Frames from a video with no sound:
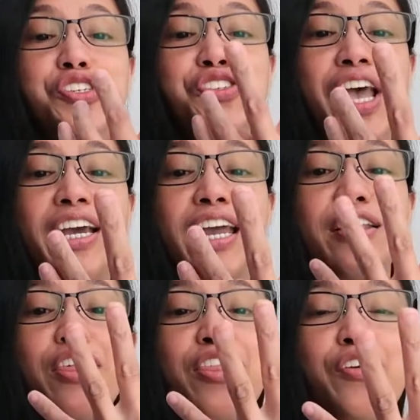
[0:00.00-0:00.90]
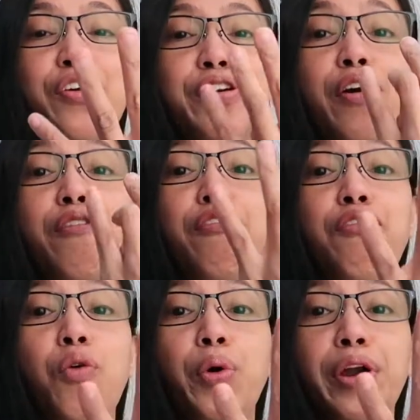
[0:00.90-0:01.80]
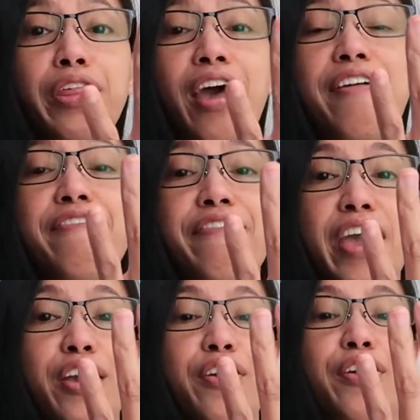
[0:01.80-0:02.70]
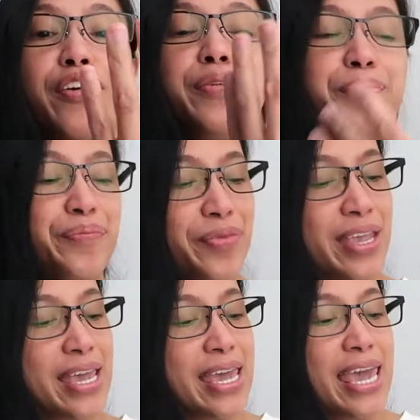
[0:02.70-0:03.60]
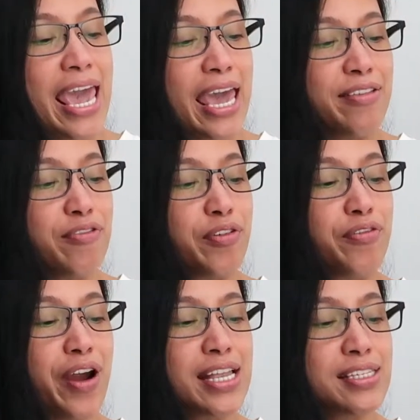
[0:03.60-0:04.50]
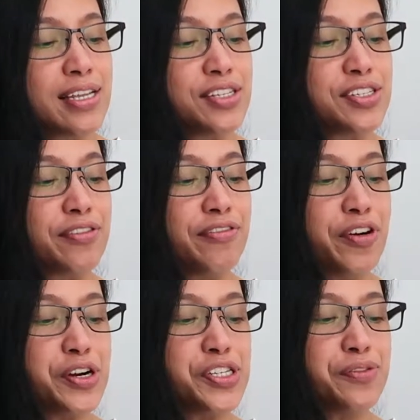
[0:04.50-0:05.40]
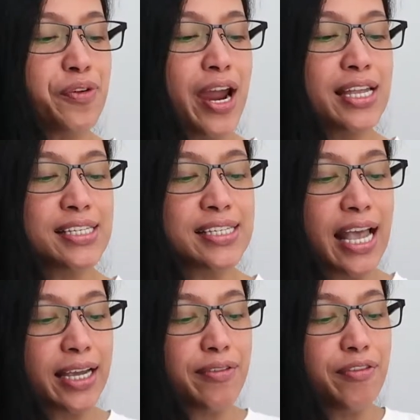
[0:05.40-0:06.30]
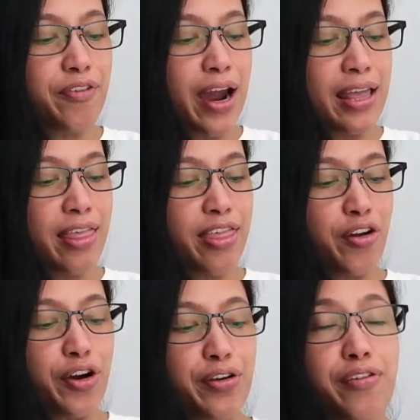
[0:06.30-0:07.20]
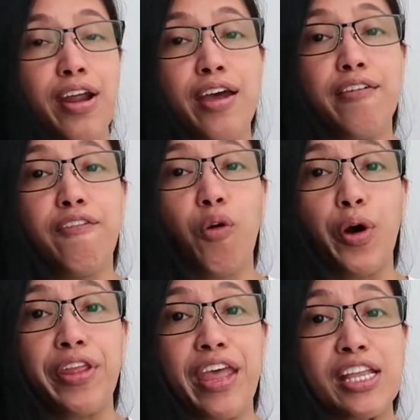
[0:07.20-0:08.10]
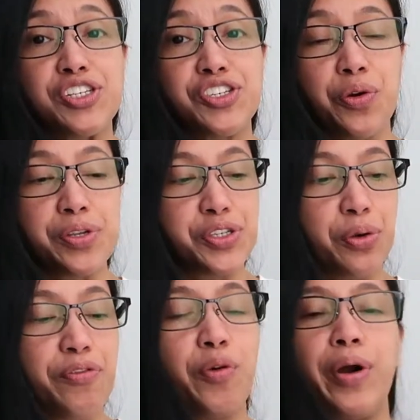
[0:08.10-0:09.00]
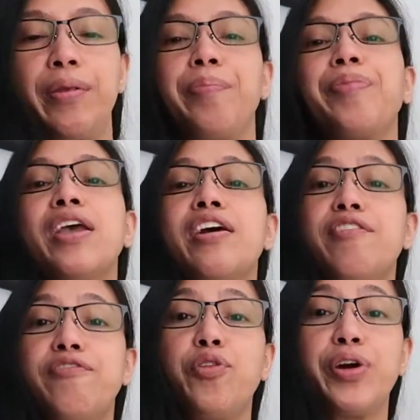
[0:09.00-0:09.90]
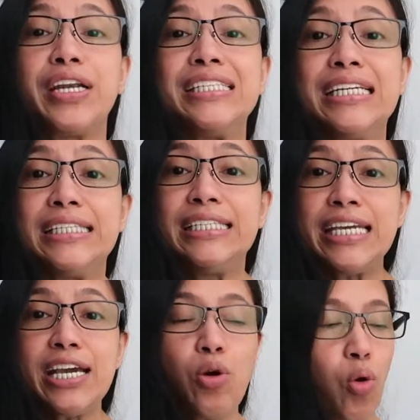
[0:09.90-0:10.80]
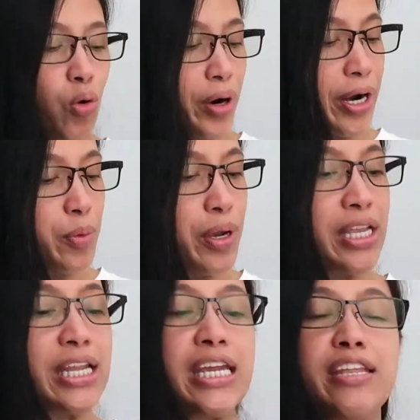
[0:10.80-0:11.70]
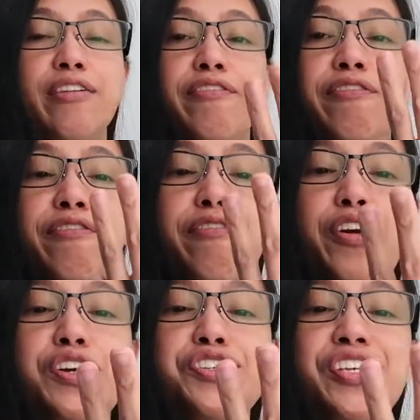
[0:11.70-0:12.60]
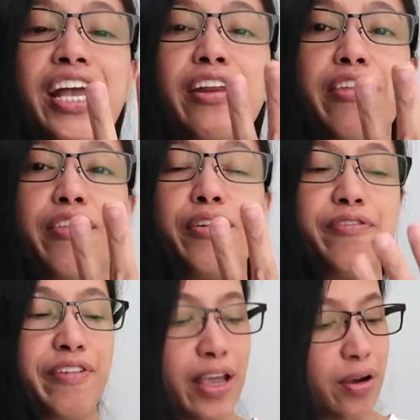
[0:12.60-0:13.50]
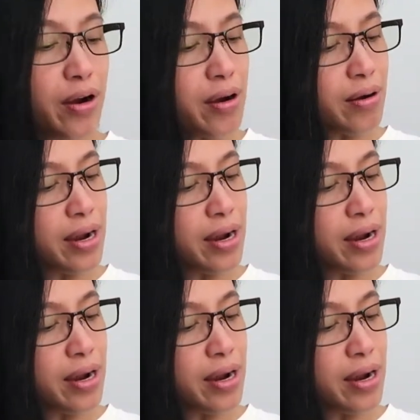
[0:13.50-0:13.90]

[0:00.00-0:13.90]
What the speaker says: second, third, fourth finger. And for frets, this is the first fret, second fret, third, fourth, and so forth. For the D chord, we're going to need our first, second, and third finger.